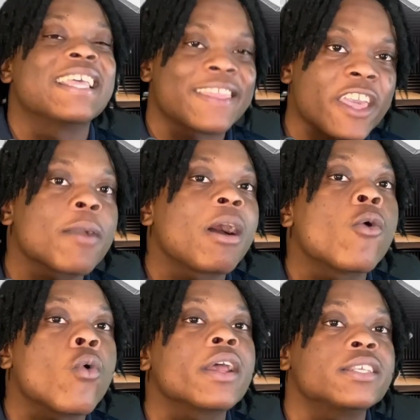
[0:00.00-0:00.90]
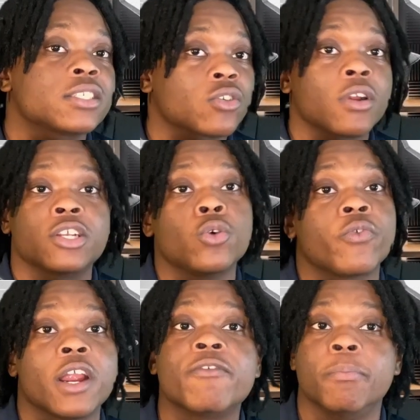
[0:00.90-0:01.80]
Think about what this is going to do
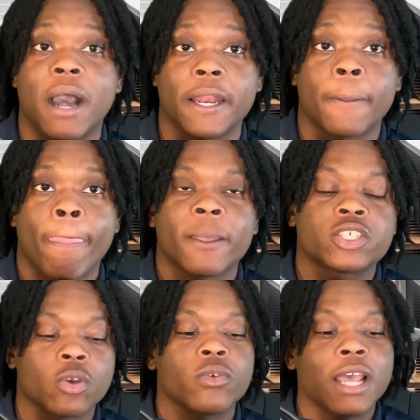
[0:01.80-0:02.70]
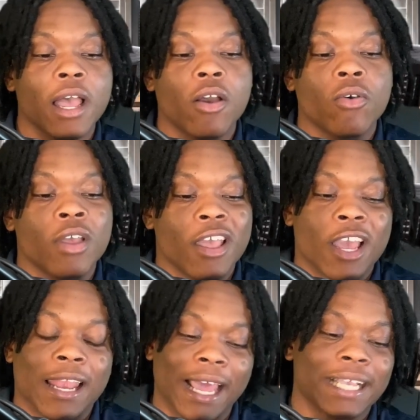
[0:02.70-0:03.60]
for everybody. So now,
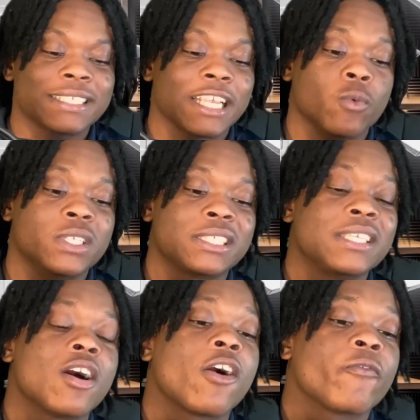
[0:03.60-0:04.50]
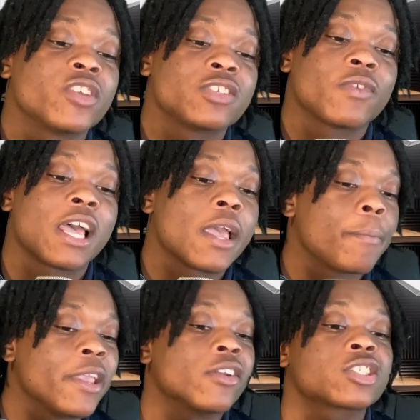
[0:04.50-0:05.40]
like I said, we see the offensive line,
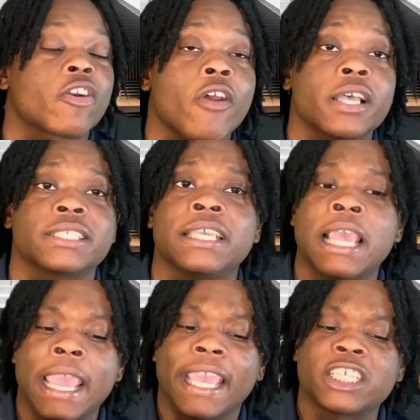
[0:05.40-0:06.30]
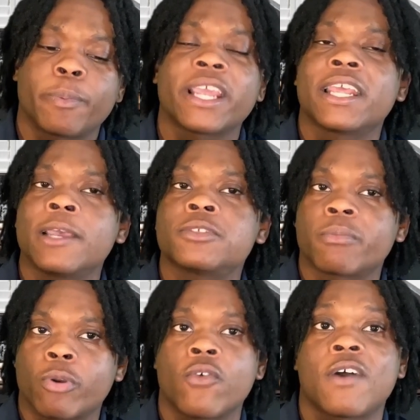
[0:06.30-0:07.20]
Peter Skoronski, expecting him to
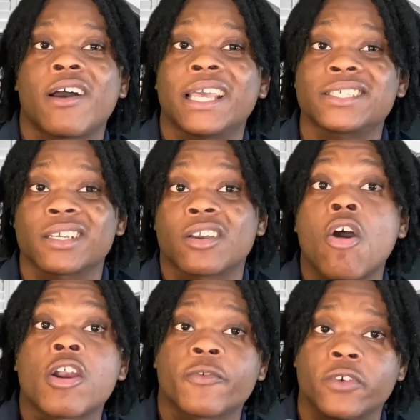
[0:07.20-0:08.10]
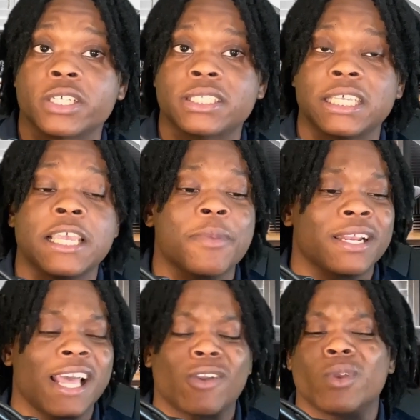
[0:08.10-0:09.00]
profile as a guard for this team. And
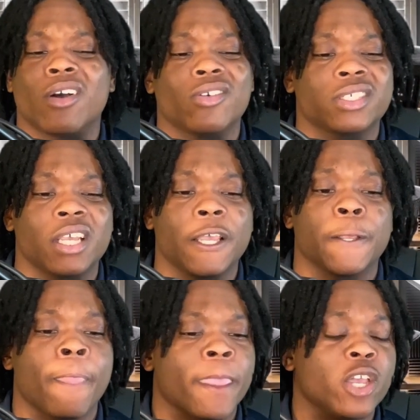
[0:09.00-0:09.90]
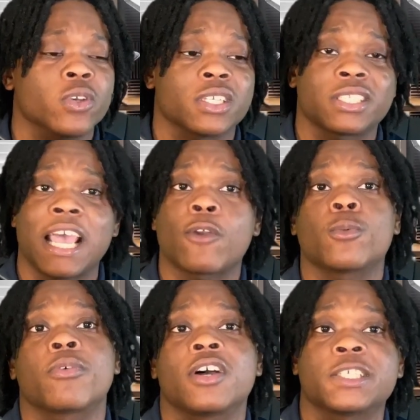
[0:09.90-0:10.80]
like we all said, he was a tackle
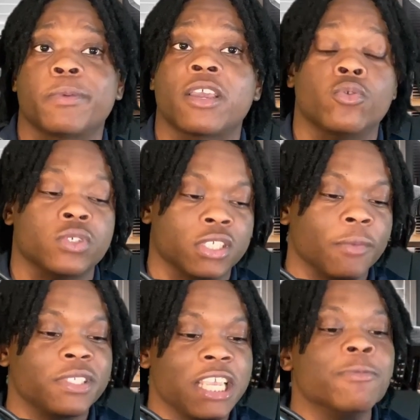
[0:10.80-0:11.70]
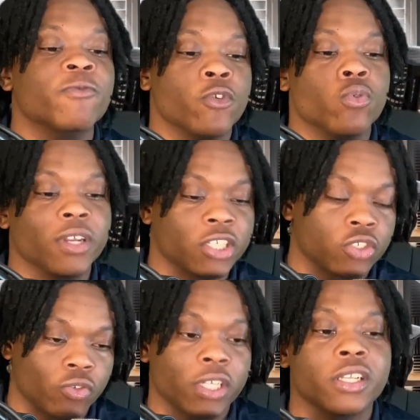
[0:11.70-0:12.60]
prospect who some teams viewed as
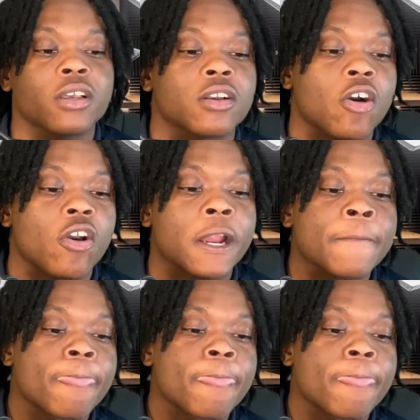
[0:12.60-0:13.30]
strictly a guard.